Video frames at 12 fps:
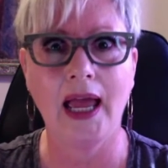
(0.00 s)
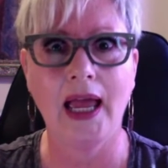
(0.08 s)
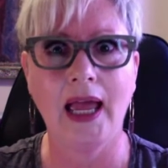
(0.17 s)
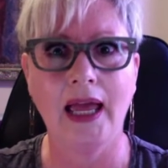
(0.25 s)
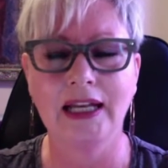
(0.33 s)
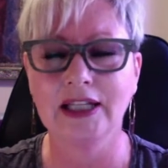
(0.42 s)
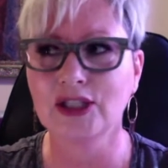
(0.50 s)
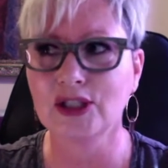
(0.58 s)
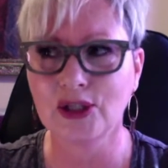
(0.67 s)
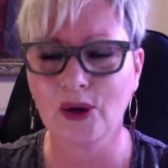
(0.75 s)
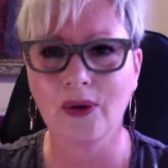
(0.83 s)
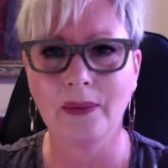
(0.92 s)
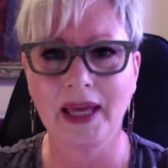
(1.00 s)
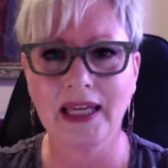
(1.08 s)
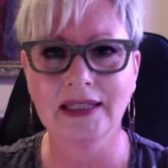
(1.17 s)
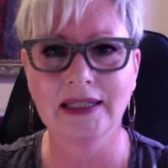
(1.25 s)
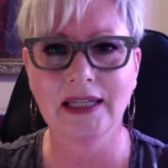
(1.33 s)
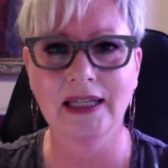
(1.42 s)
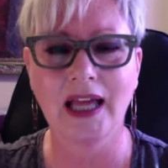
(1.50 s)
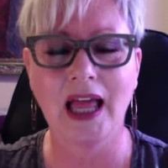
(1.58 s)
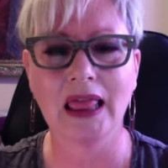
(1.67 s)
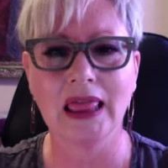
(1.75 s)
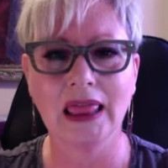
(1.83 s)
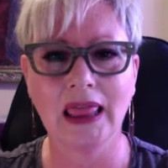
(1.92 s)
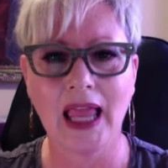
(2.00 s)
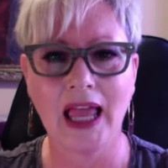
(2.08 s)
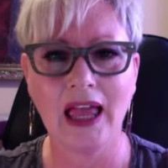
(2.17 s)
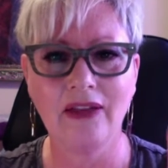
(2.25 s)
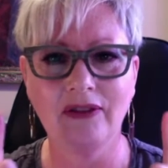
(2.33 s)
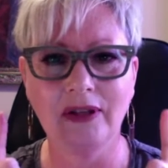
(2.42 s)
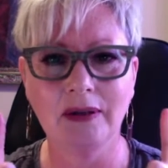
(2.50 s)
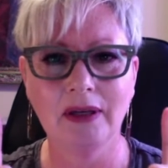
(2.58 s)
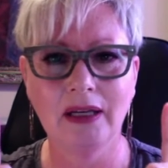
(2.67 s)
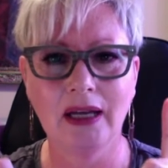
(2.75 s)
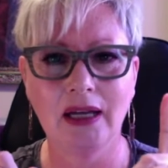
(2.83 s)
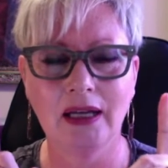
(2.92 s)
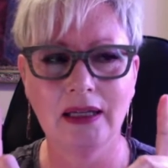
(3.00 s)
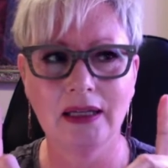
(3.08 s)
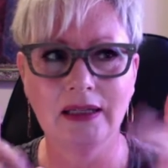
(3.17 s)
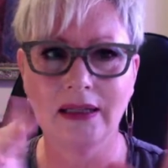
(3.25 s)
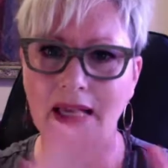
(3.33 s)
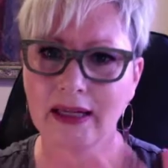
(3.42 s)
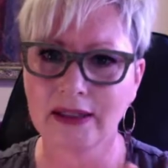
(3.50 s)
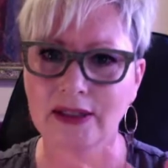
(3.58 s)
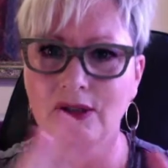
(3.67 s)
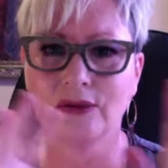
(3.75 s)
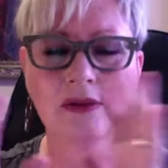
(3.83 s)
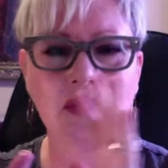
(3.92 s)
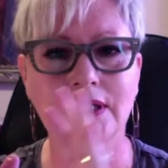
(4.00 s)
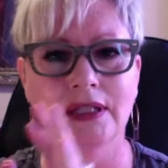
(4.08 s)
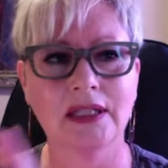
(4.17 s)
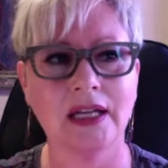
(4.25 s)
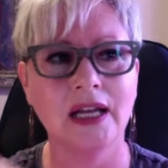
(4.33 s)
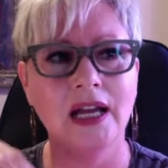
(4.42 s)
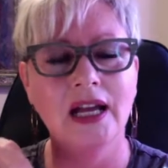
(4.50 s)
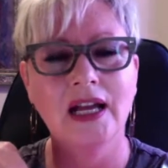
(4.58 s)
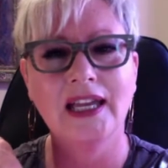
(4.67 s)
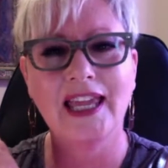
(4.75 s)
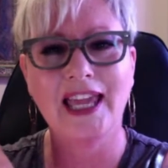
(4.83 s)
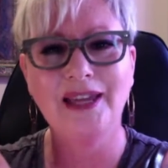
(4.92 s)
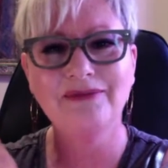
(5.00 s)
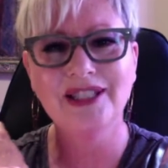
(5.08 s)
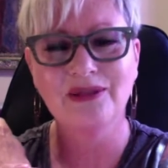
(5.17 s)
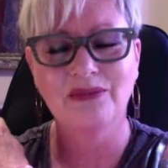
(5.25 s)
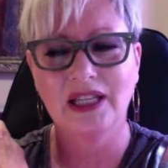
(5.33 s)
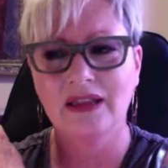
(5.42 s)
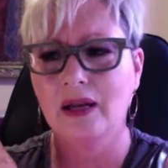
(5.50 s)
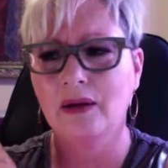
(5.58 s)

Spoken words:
and it's so amazing. 11 ex-students came to me,